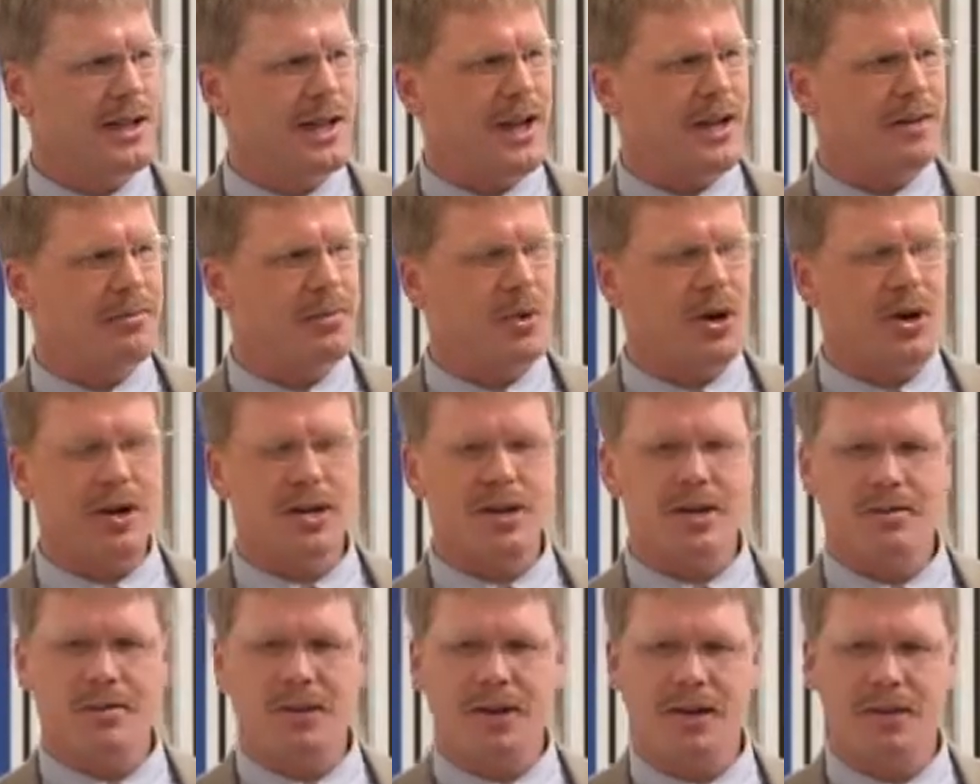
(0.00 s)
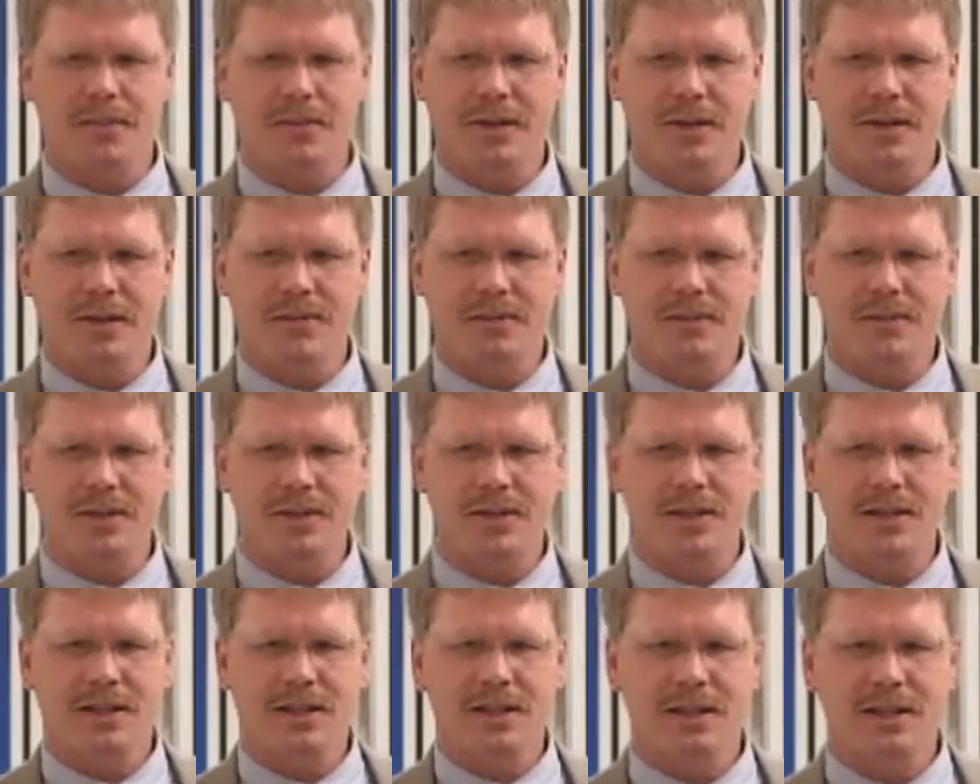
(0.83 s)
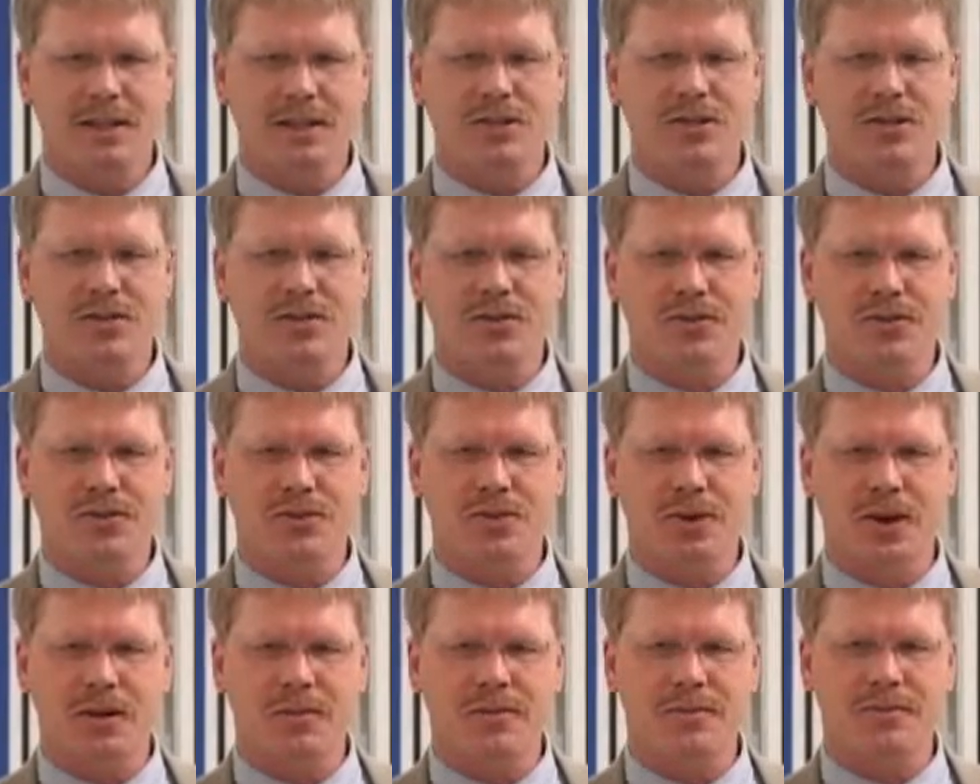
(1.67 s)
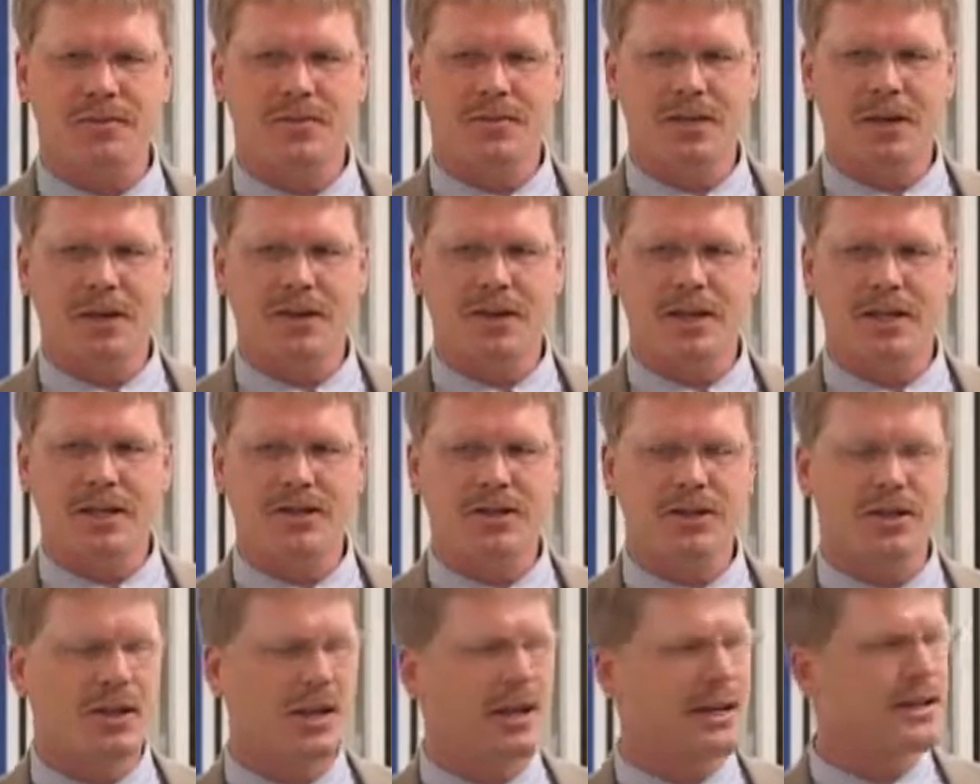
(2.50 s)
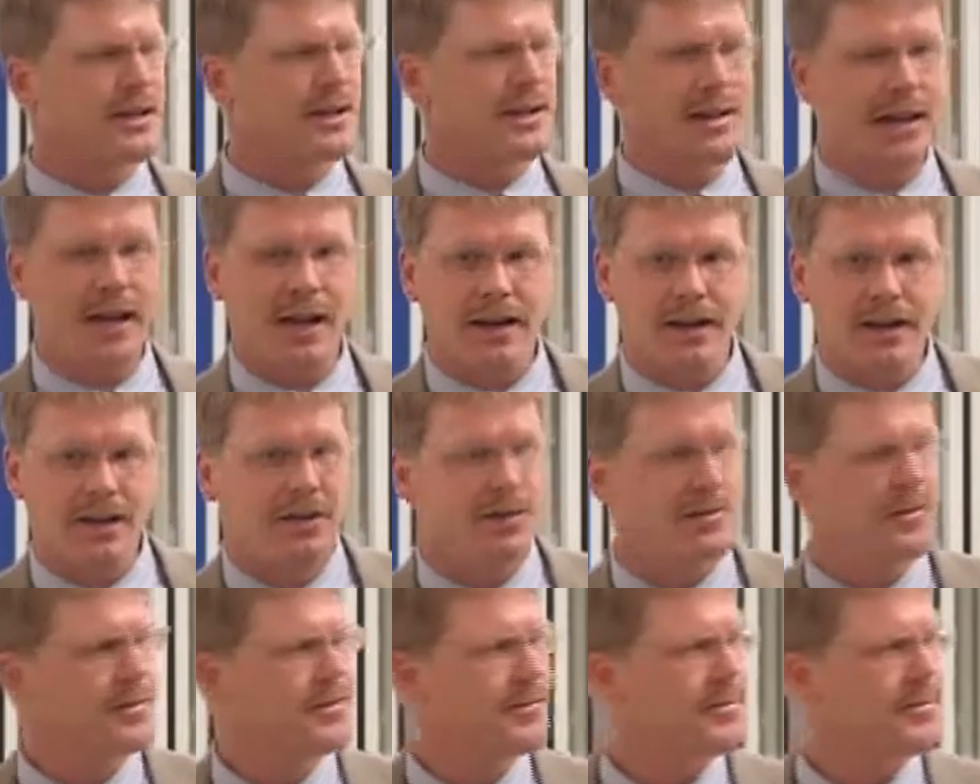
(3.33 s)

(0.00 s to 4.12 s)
have Mark come up and lead you through our introduction. Thank you.